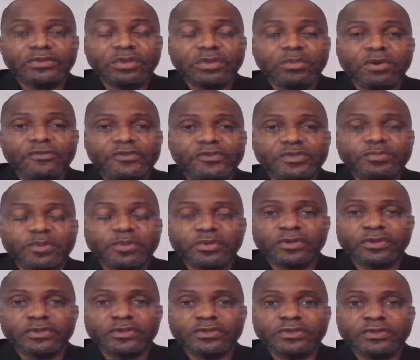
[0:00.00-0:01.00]
some of its
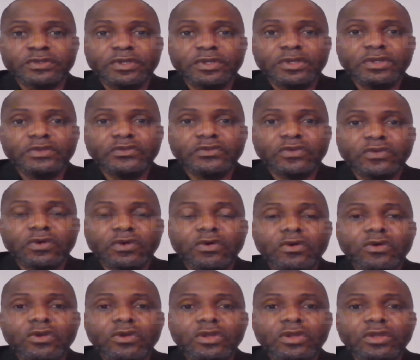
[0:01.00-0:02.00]
products.
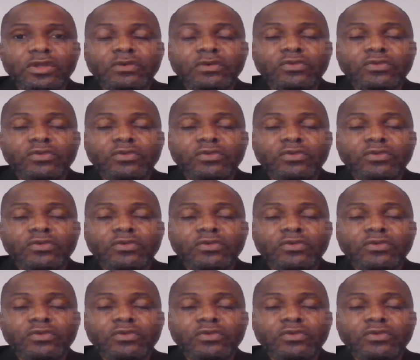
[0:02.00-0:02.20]
So